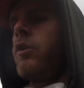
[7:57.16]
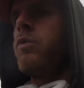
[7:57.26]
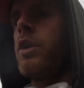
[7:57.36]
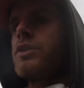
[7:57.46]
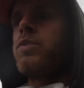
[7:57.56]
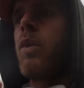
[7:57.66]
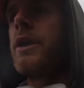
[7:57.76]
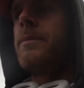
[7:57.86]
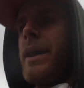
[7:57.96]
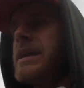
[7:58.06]
was
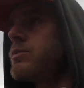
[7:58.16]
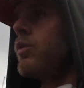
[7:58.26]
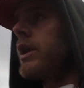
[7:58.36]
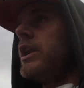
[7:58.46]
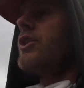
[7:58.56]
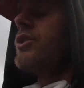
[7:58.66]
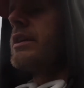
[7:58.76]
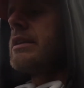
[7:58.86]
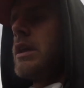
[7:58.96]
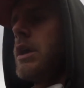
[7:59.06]
wide pace walking
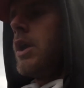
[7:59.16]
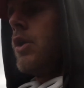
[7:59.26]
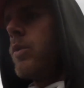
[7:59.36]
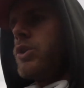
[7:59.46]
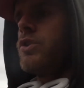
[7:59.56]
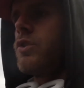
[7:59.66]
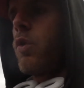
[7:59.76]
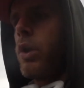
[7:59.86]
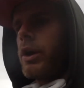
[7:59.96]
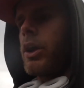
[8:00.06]
lunges. When you do
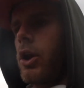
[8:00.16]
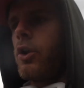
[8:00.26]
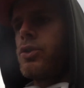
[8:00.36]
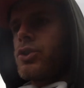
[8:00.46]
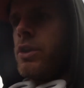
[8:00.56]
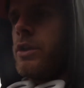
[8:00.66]
quite close